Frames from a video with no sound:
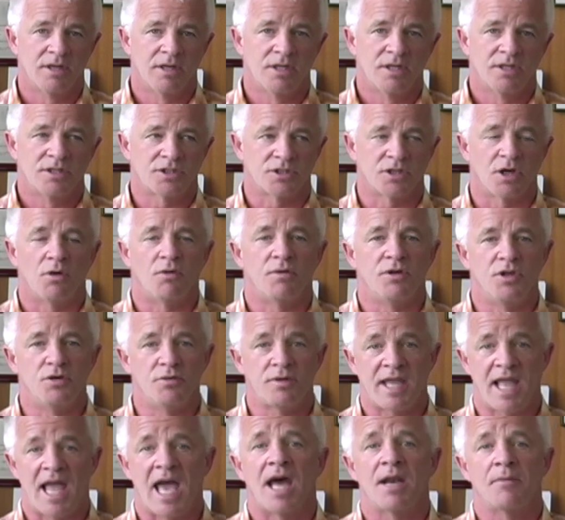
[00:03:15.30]
So you
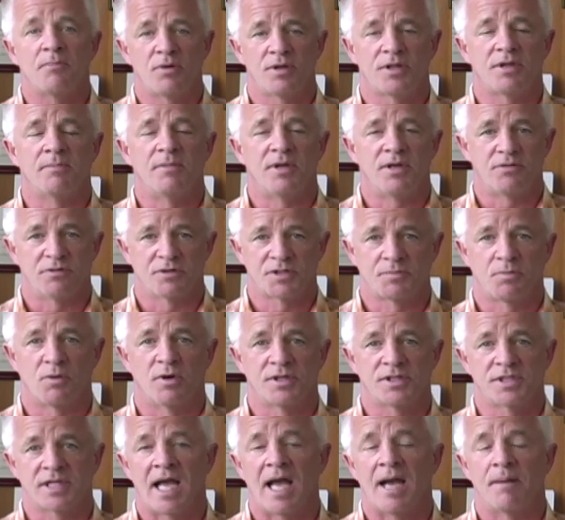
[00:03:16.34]
can put them into a
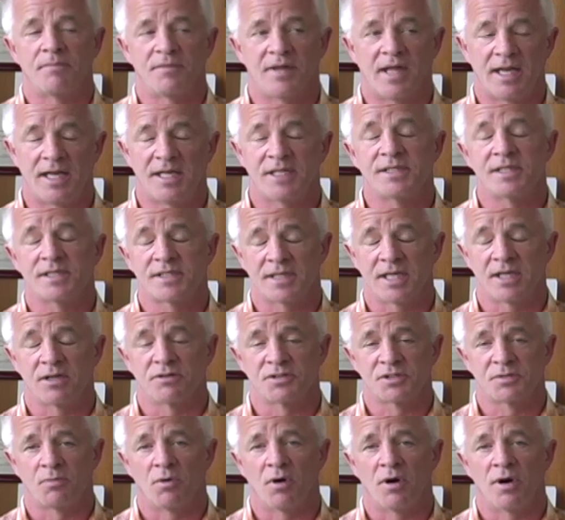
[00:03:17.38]
sports camp that is a single
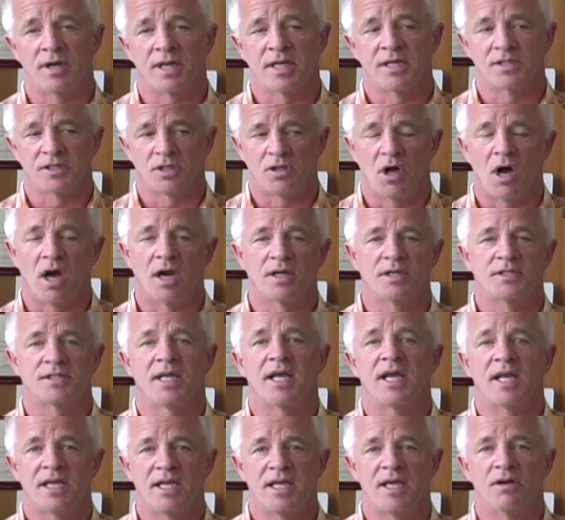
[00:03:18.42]
sport as long as
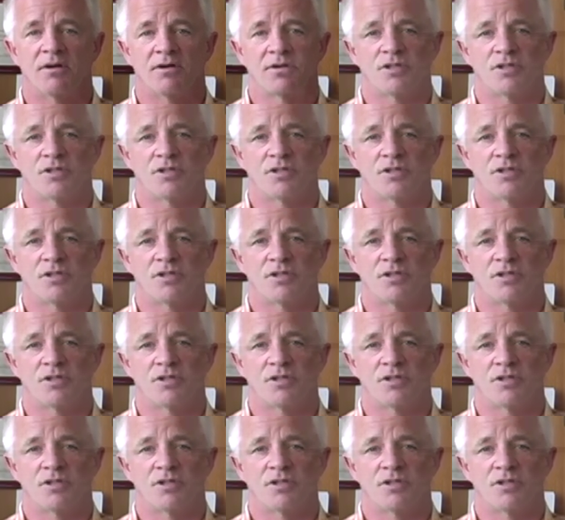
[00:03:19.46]
they adhere